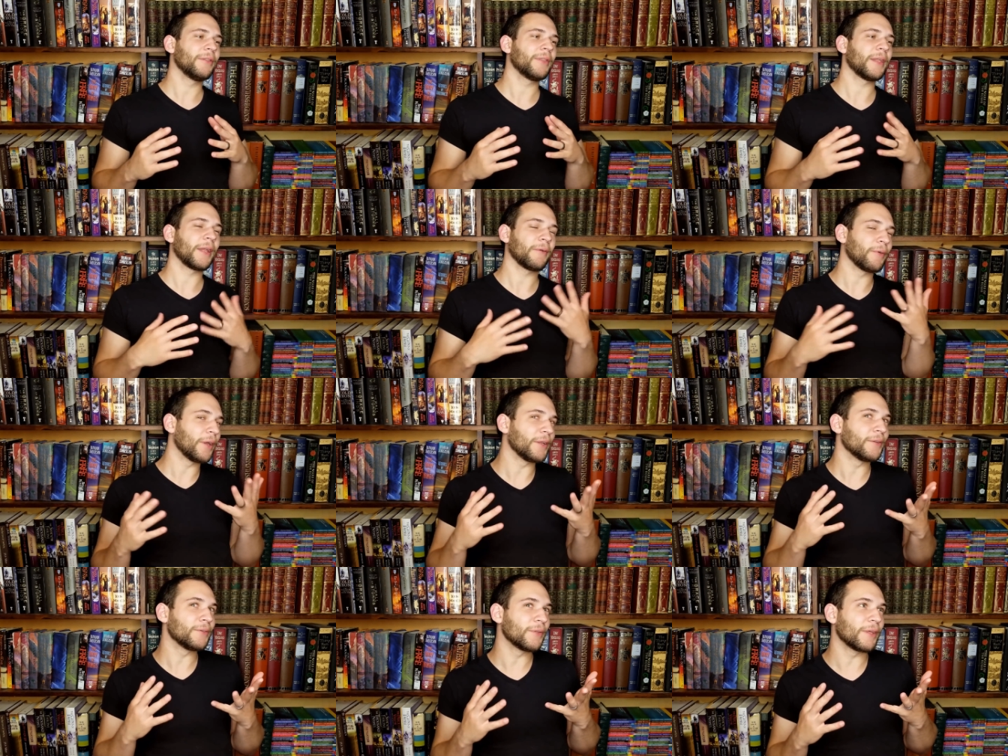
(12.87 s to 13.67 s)
that I
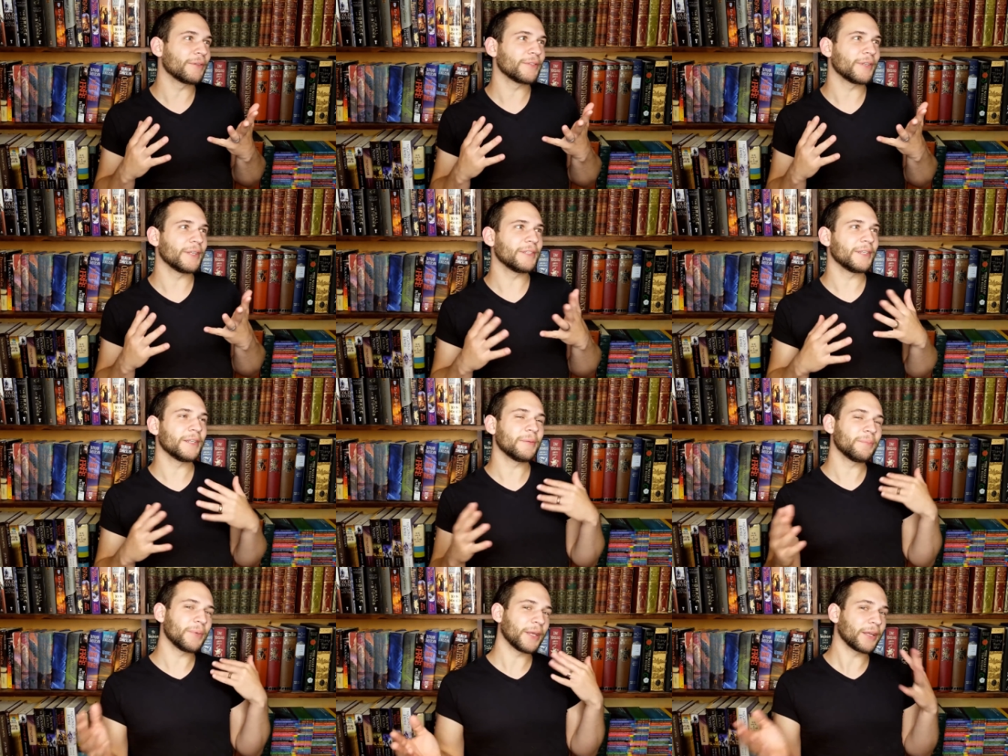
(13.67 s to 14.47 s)
read in
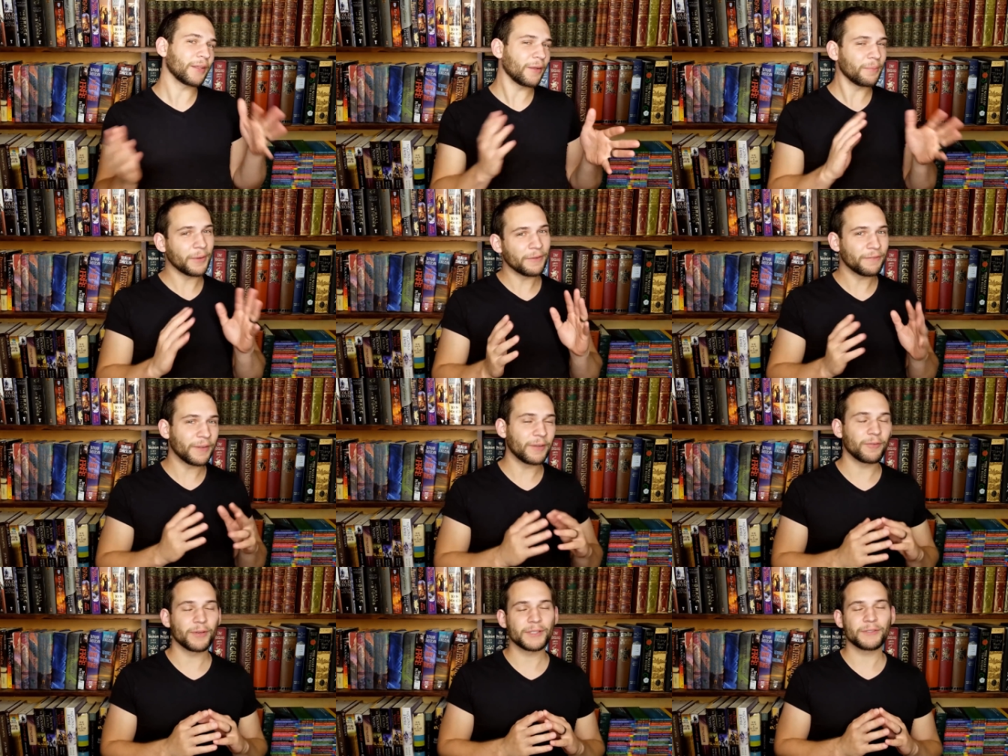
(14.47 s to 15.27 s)
2018 and pick my
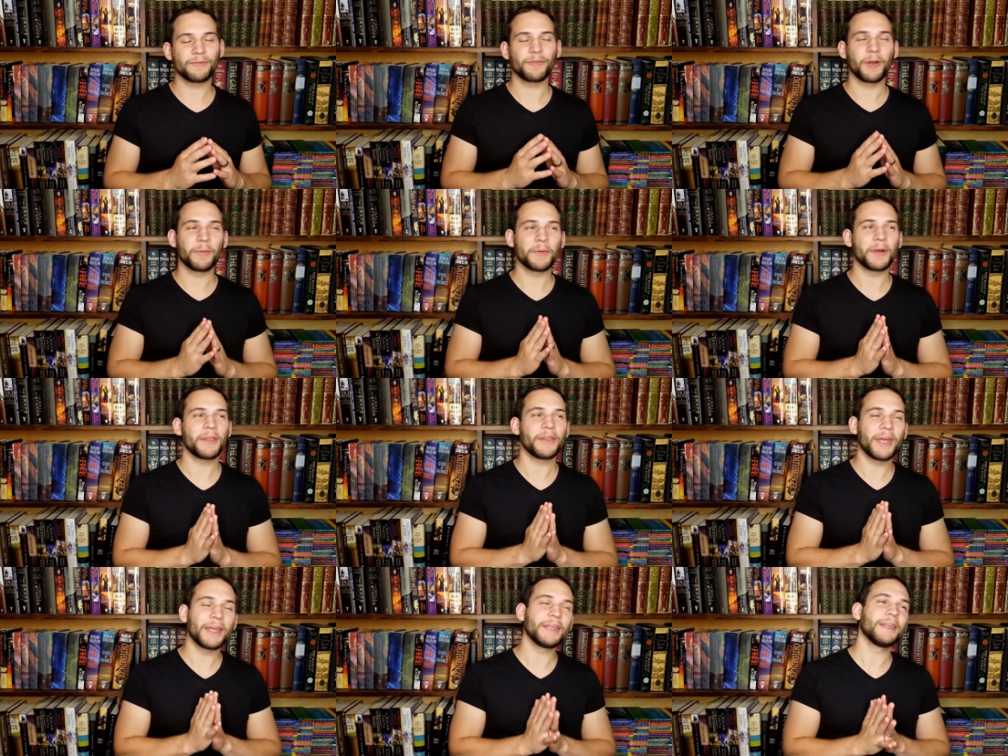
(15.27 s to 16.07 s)
favorites from
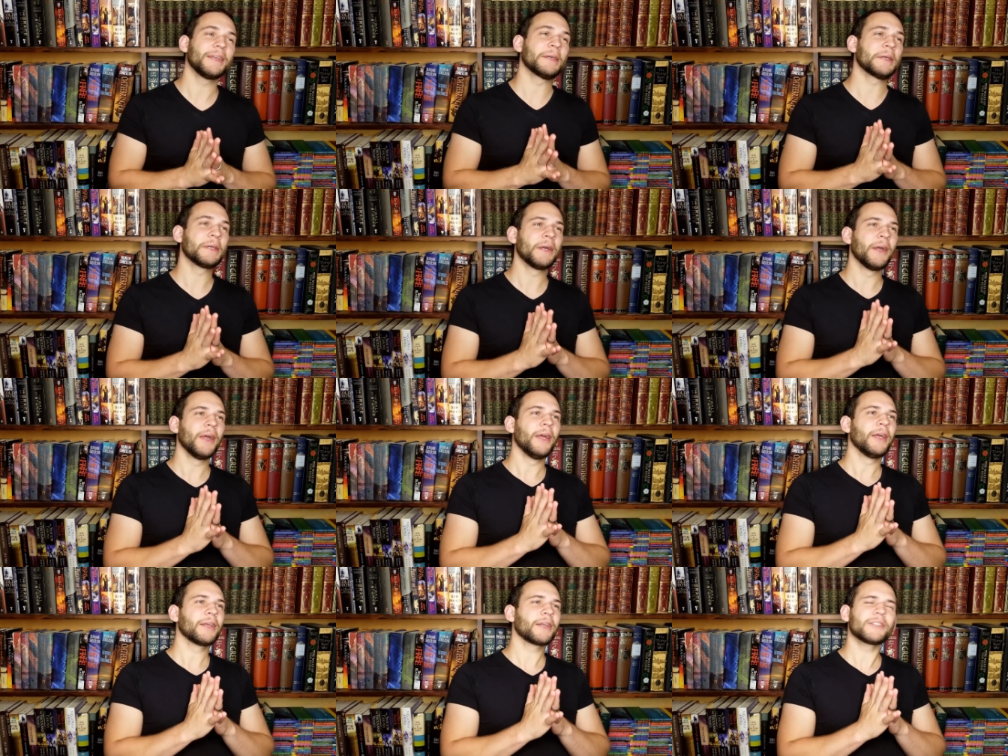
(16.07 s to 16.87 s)
that year.
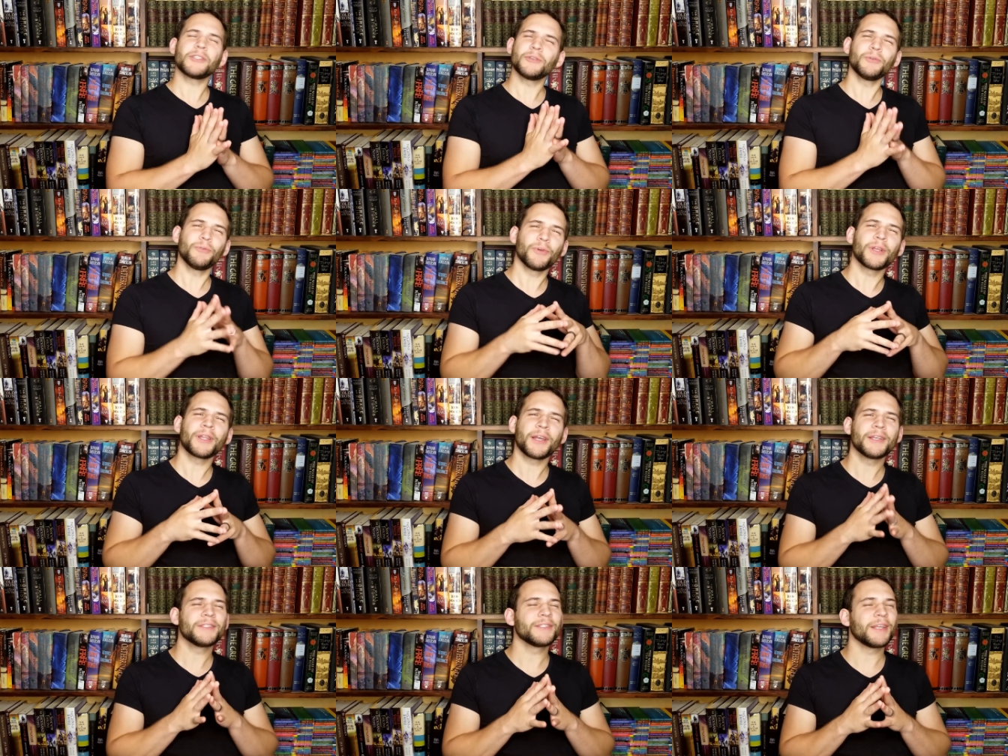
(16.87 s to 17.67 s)
Because I do
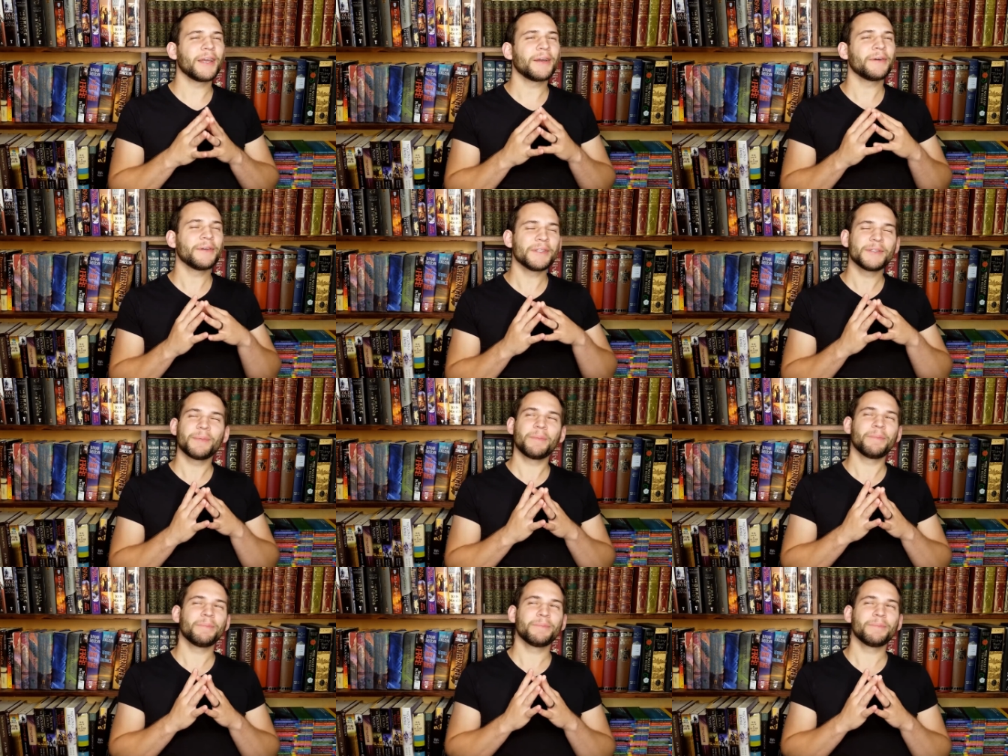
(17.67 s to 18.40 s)
realize now it's